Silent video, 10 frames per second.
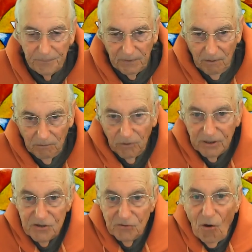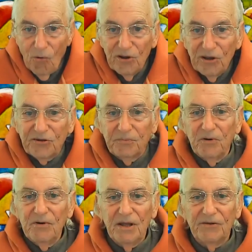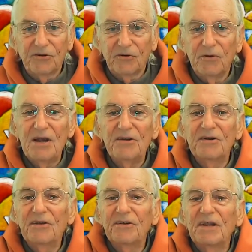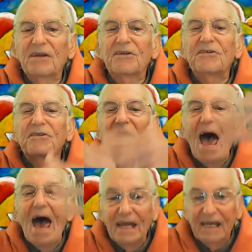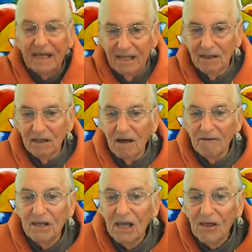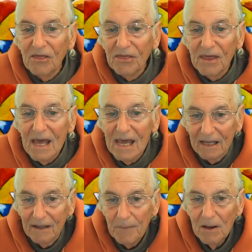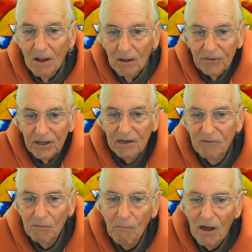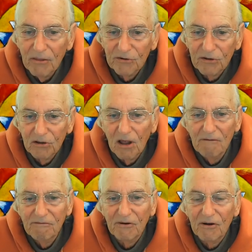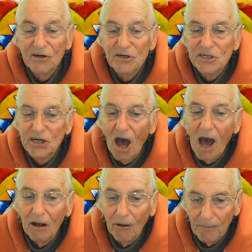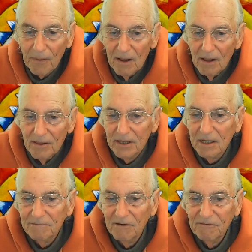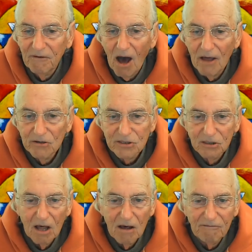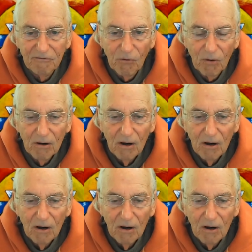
look in your own experience, creation is an ecstatic and loving thing. Think of a mother's love for her child. Think of a father's love for